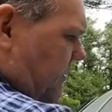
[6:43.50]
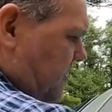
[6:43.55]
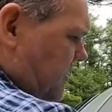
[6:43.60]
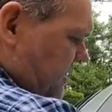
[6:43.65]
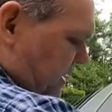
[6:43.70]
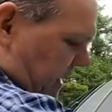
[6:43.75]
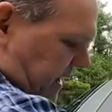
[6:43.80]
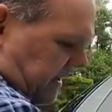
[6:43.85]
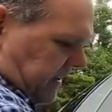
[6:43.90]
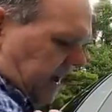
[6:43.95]

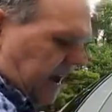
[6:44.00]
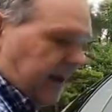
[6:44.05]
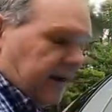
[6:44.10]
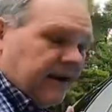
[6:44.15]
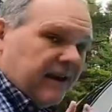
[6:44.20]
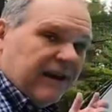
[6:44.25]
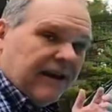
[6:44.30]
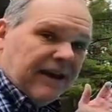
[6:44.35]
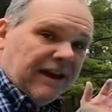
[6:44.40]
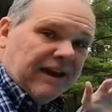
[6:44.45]
Just like
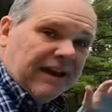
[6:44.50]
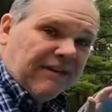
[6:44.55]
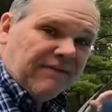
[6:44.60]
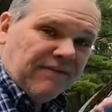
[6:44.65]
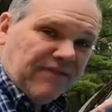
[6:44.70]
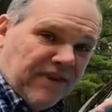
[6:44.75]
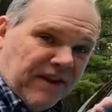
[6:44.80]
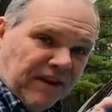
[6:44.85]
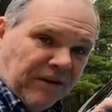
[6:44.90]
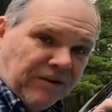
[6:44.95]
that.
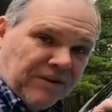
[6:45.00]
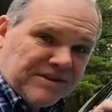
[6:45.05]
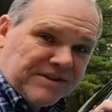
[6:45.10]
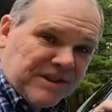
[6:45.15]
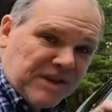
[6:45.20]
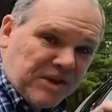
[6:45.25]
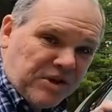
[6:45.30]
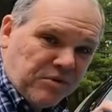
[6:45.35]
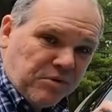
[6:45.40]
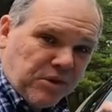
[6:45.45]
And there
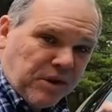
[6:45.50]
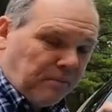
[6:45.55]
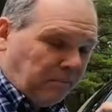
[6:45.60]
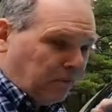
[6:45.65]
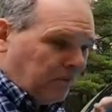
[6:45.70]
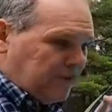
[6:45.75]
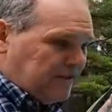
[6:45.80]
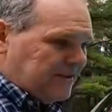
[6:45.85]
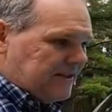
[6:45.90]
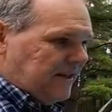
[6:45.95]
is the unit
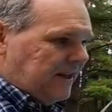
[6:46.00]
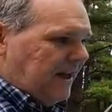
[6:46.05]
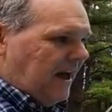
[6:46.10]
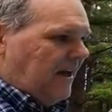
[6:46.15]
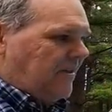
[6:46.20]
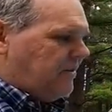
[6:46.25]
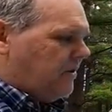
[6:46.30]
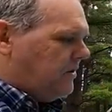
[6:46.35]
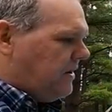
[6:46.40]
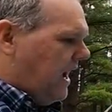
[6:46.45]
put
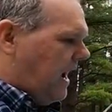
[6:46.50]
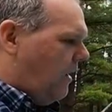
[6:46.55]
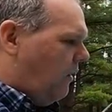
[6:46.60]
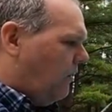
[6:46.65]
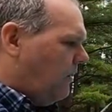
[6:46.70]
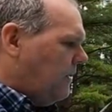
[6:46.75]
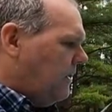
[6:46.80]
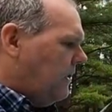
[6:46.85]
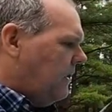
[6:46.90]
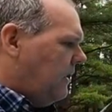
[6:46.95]
together. Now,